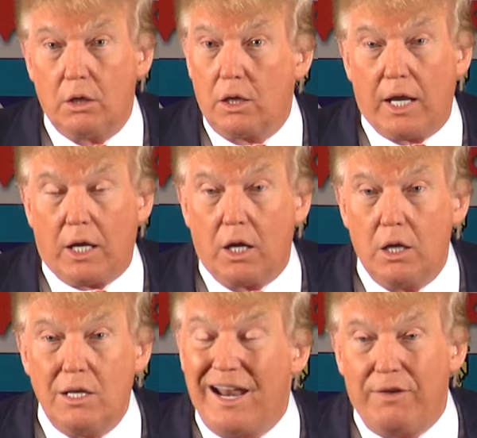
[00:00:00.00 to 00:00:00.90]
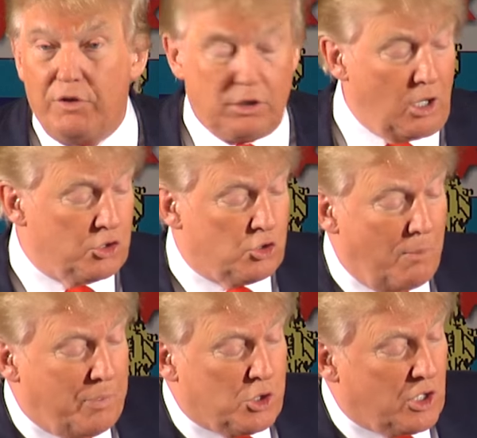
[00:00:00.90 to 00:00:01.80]
Like, not even close.
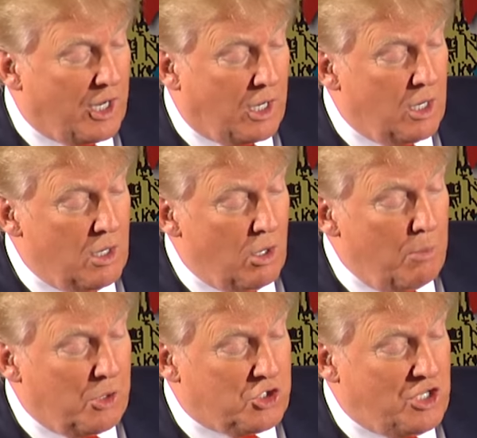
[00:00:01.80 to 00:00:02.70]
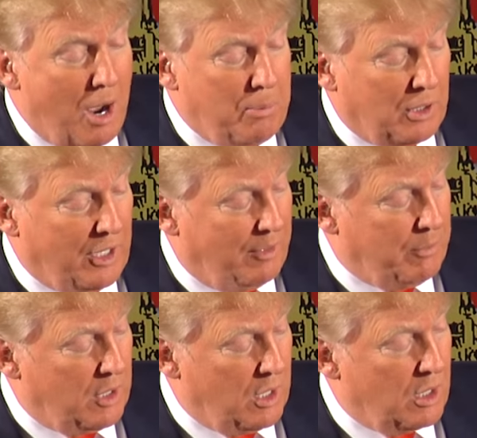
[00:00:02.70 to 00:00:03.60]
Trump is like almost double
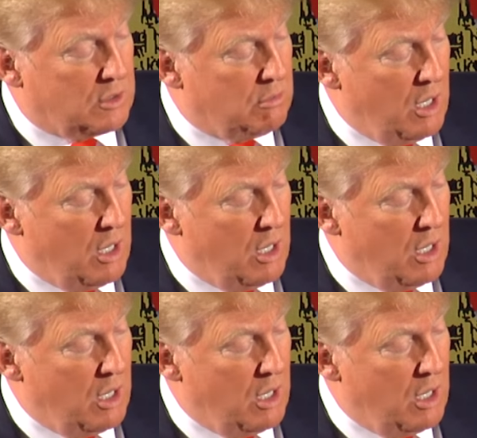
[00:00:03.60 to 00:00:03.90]
anybody else,